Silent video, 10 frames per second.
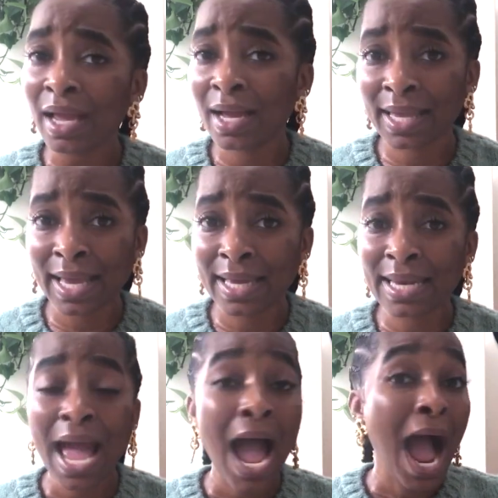
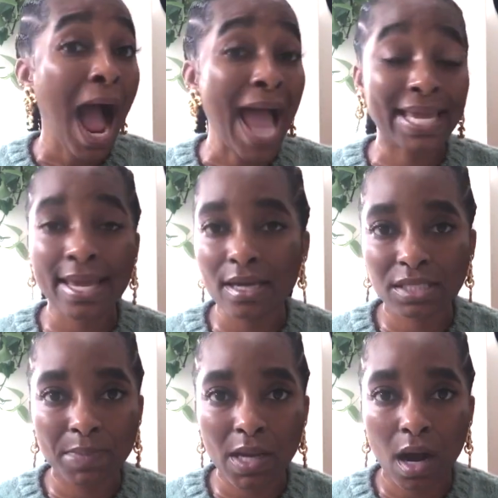Again, I can't
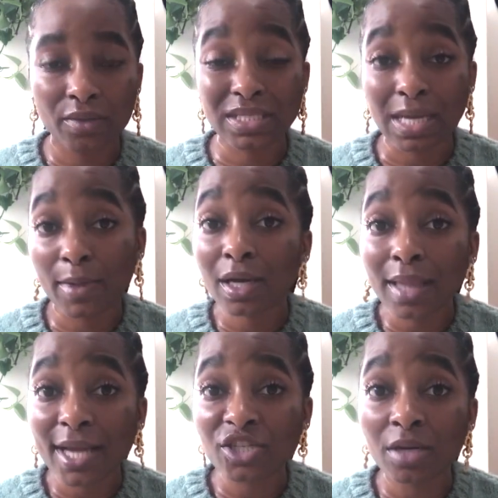speak on the summer
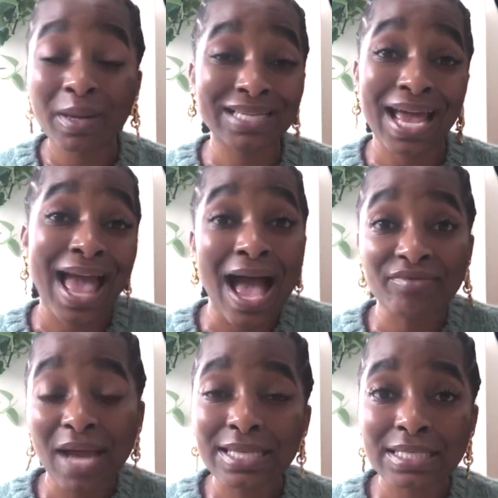collection because I
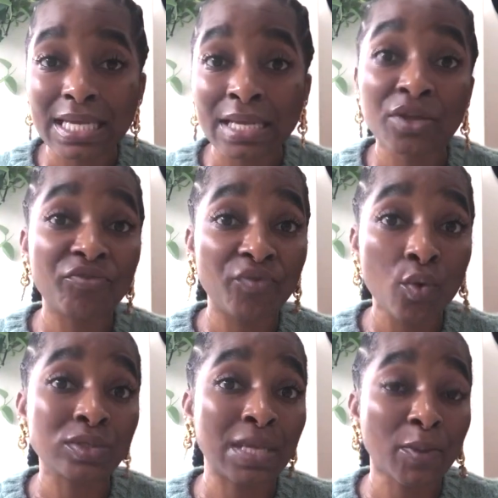have not seen the
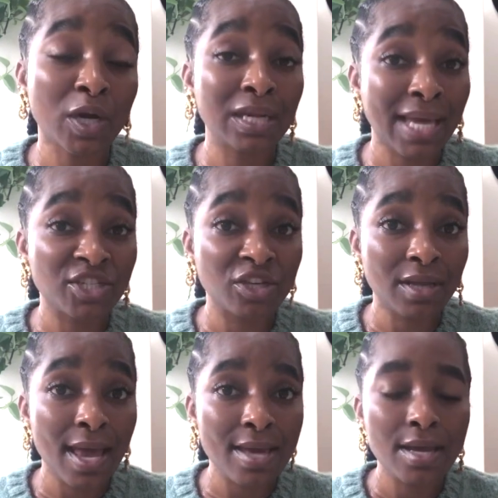full summer collection
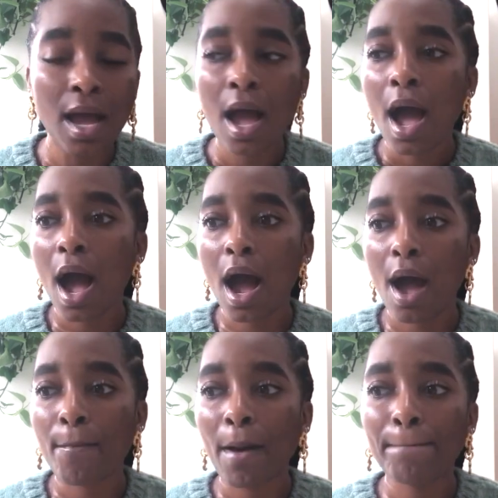yet,
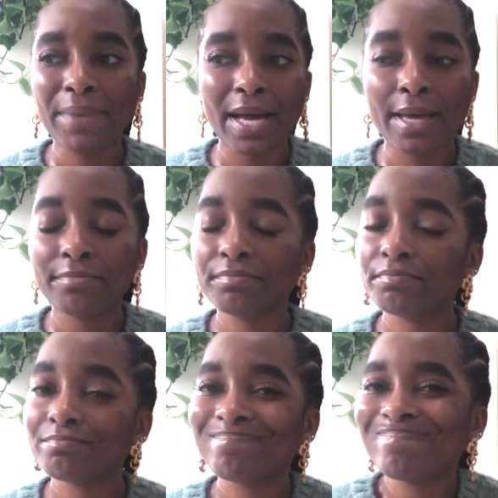but
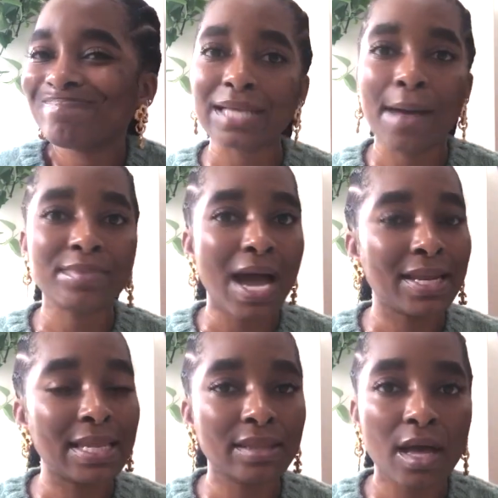I'm
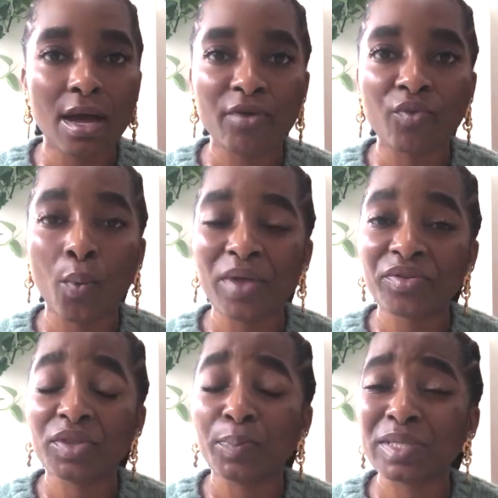not in love
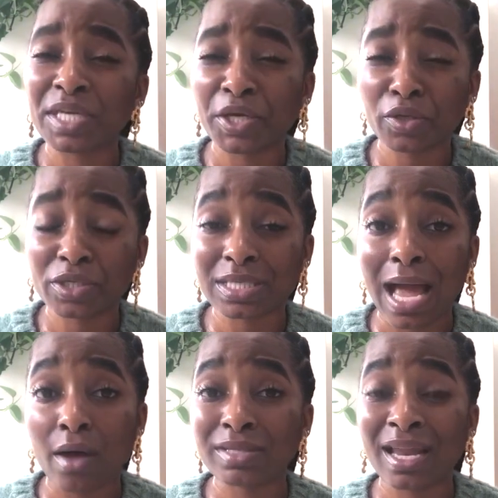with the particular
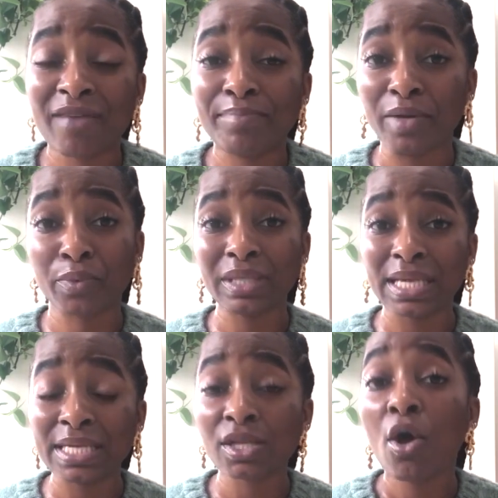styles that have been
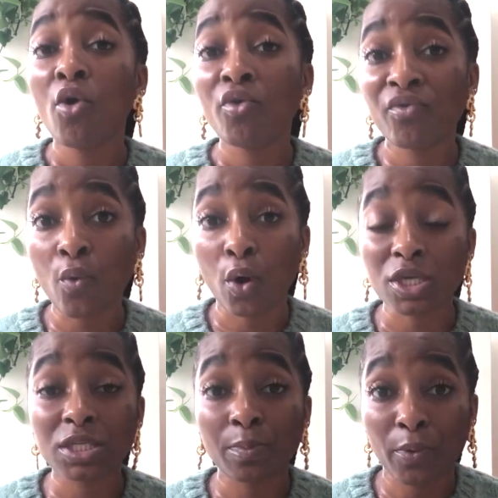released for
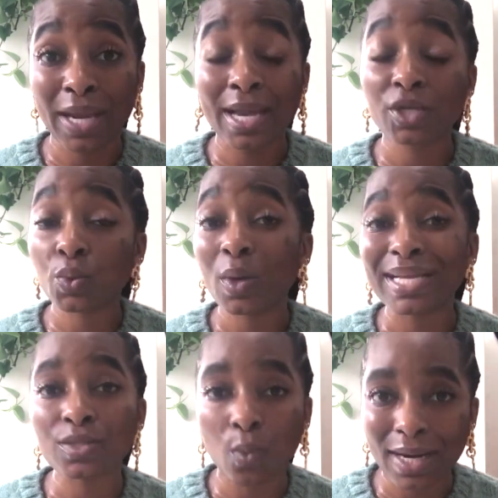spring
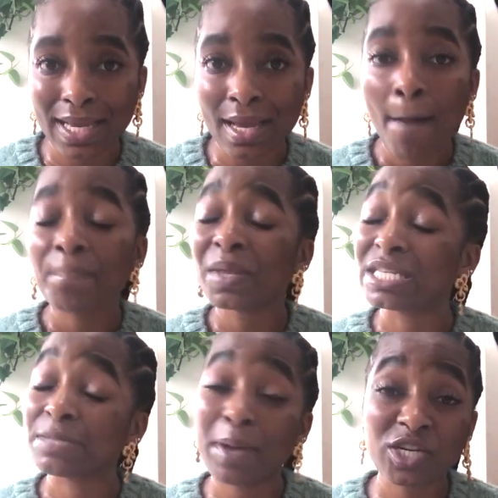2020,
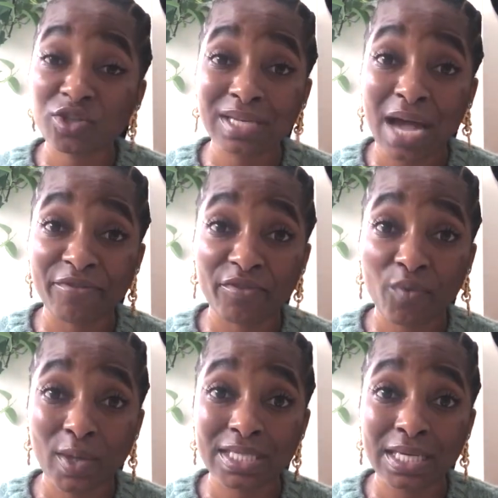especially not for
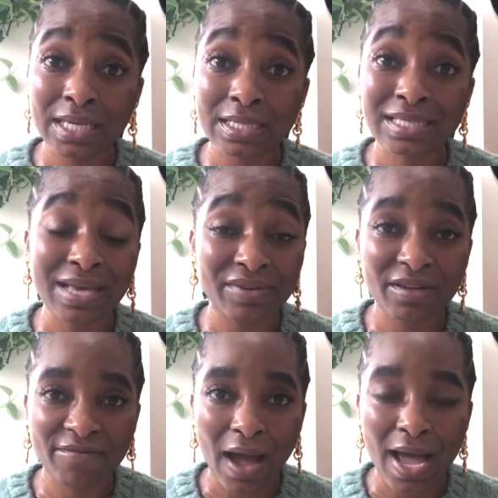
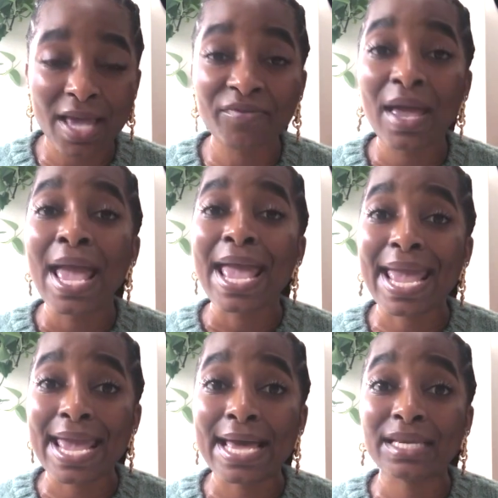$1,475.
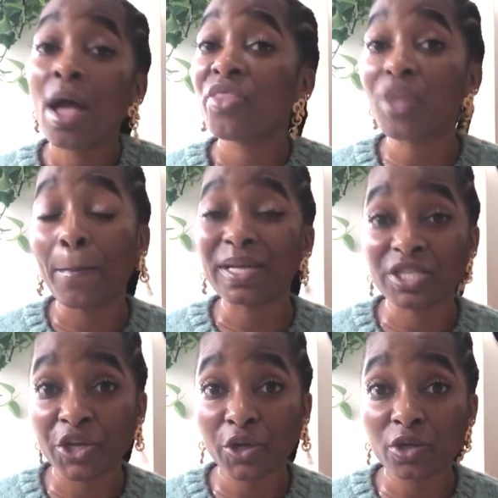And the
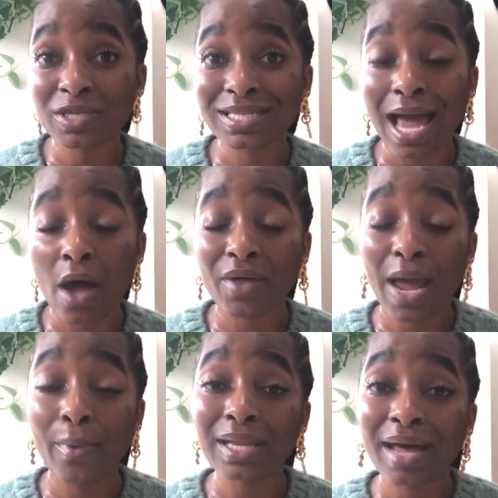particular style that I
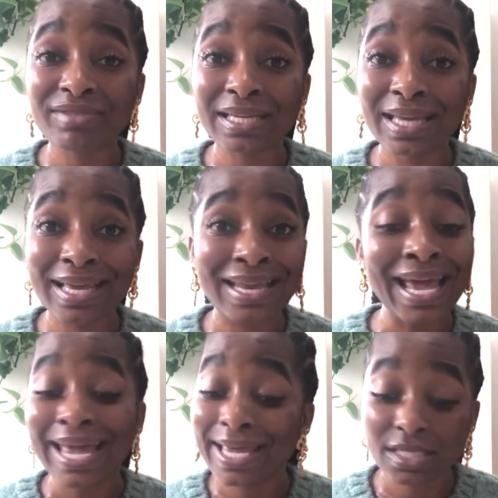would love to get
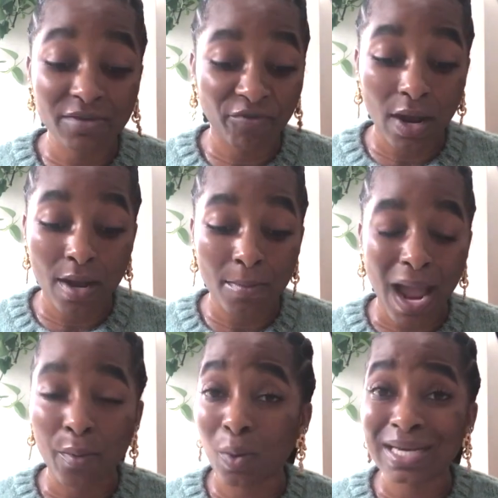is from,
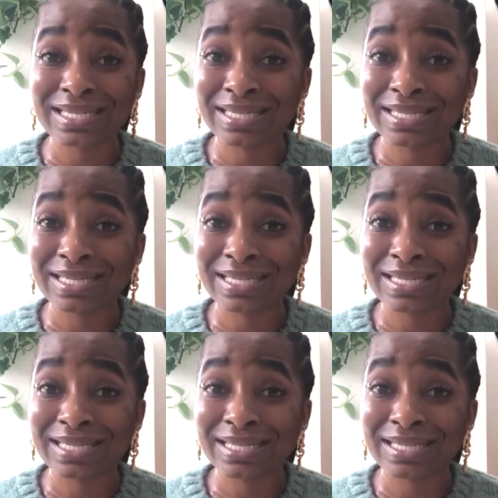I want to